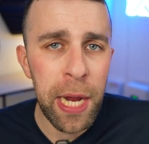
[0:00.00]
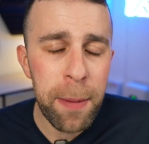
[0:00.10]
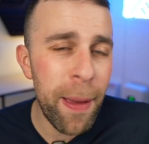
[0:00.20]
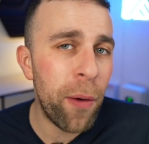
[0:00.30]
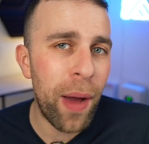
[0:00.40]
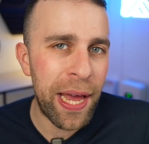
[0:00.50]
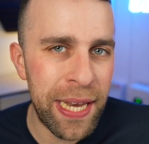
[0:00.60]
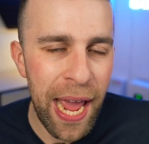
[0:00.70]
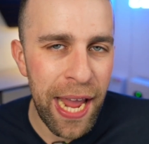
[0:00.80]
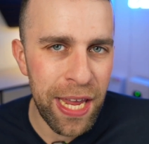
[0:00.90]
email
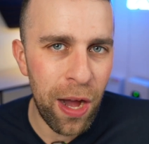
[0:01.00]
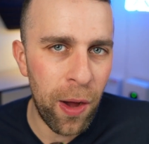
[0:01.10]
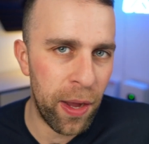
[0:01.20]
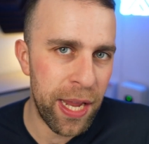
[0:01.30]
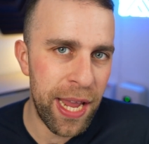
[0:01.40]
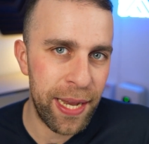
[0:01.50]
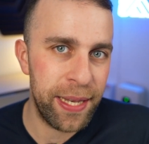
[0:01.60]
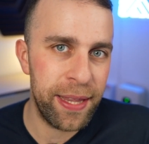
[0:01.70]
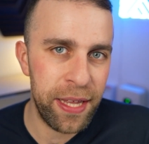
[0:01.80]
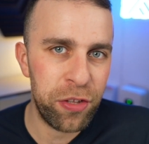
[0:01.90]
and AI
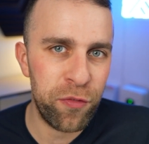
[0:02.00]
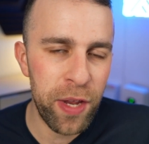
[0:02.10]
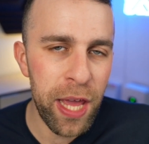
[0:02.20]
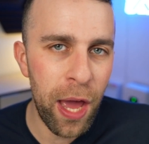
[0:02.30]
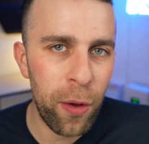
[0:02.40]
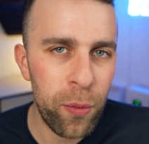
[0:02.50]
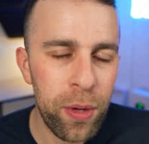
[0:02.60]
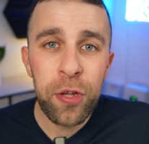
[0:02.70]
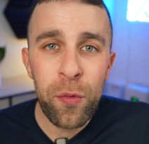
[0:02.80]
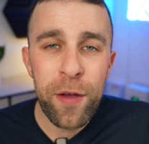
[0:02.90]
in this video.
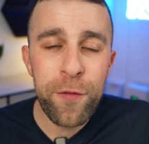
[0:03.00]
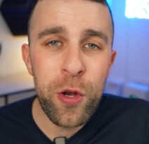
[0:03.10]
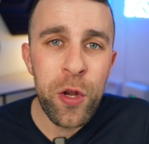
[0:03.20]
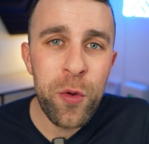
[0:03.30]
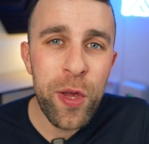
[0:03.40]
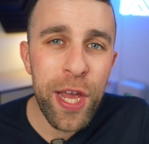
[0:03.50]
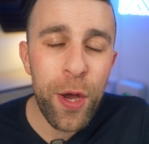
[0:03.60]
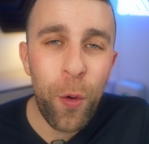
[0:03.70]
So if you're new here,